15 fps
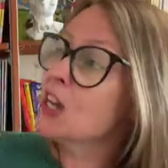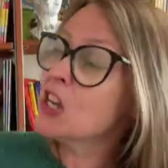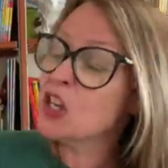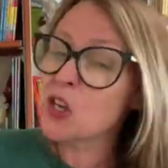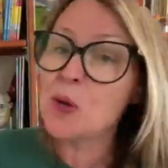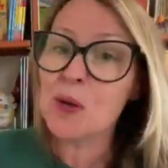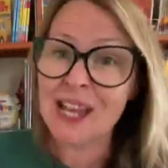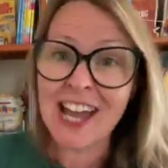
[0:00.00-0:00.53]

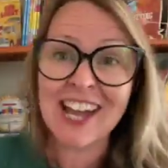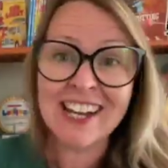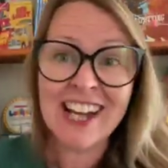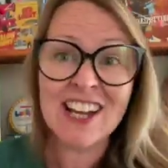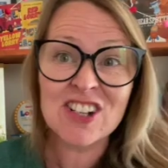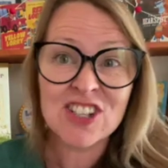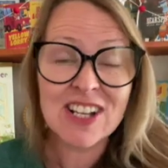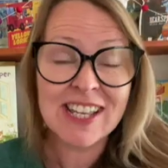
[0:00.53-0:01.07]
you can
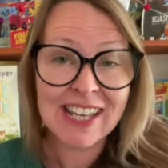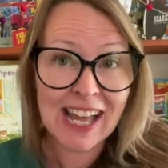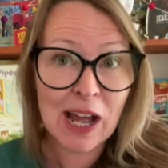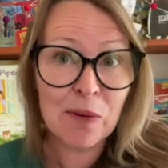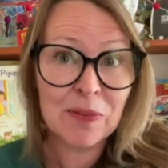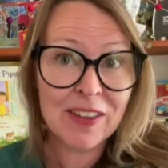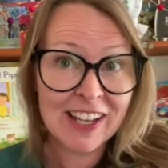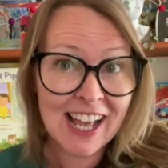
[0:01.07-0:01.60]
actually
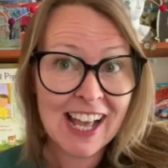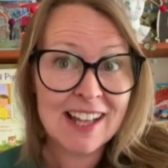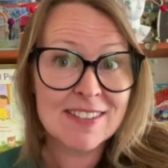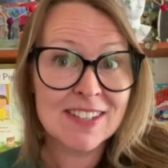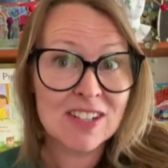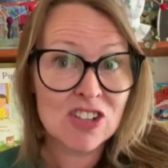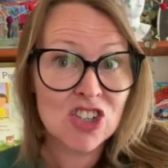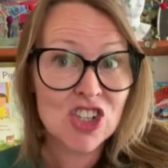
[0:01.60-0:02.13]
count the cats
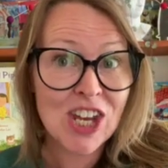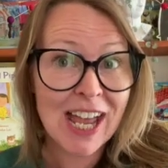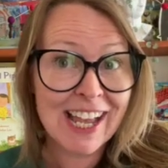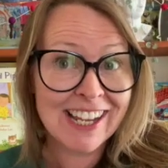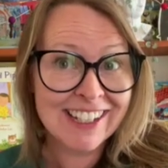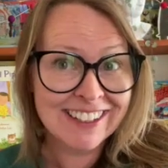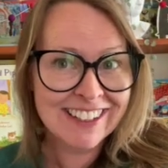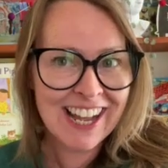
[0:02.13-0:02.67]
and check
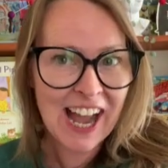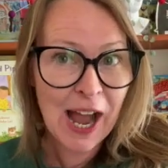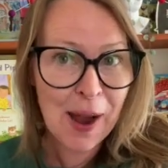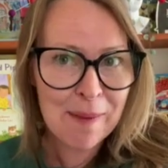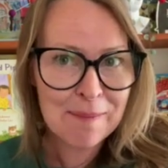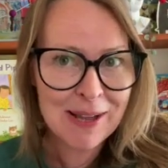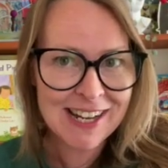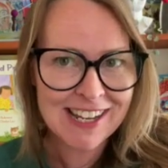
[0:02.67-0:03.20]
how
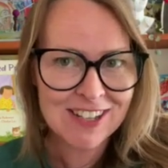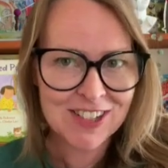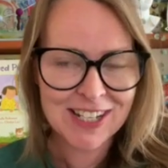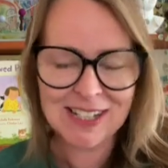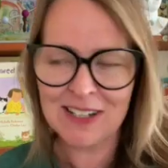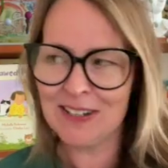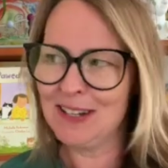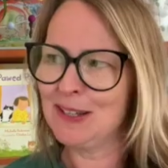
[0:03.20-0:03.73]
many
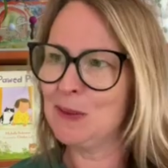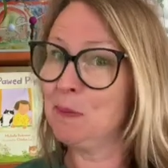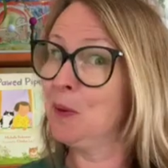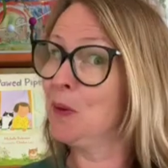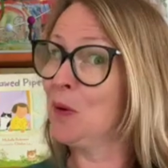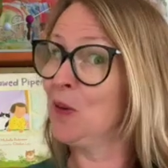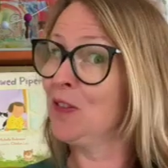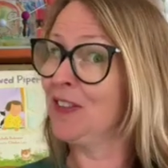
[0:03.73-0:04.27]
Chinlun has put
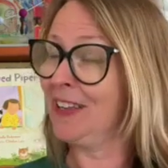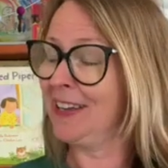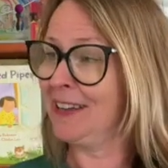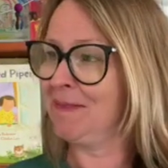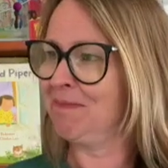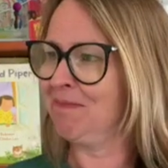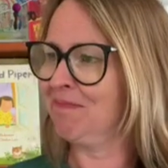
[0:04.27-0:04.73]
on there.